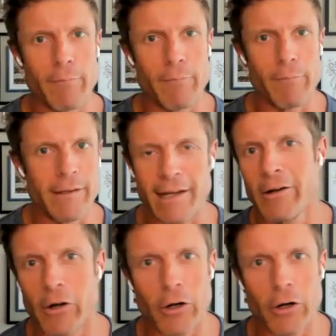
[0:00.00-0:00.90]
I've been
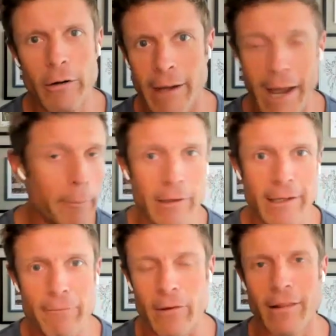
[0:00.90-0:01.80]
dating her
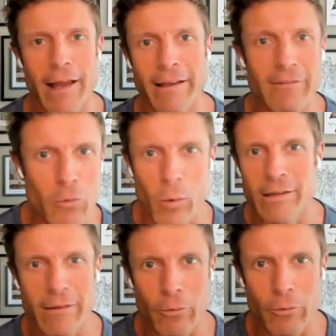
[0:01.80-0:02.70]
happily for the last
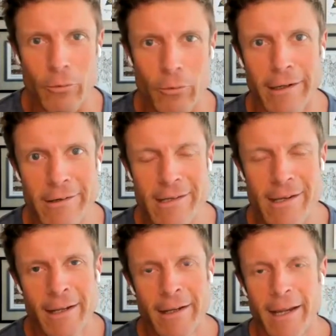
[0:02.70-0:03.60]
23
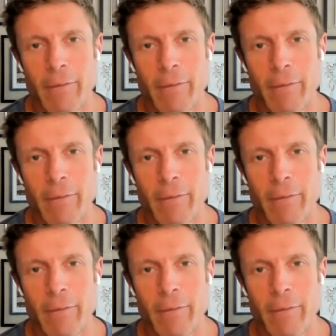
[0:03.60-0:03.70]
years.